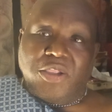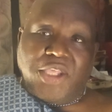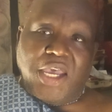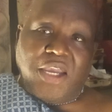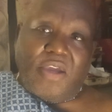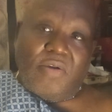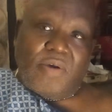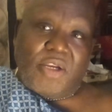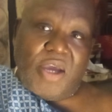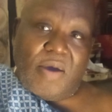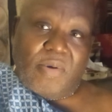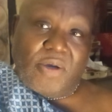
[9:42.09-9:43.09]
Thank you,
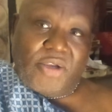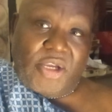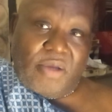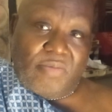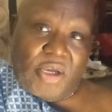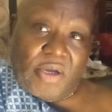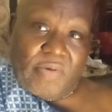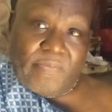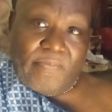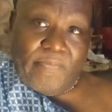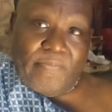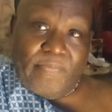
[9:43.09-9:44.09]
and have a good evening.
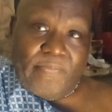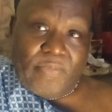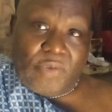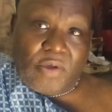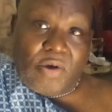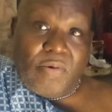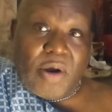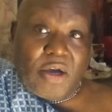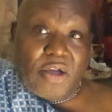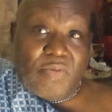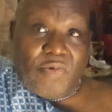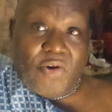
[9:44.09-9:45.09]
Or a
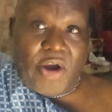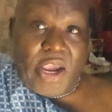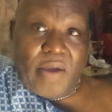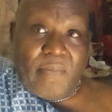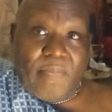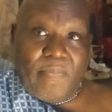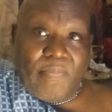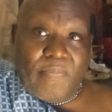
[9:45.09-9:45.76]
good morning.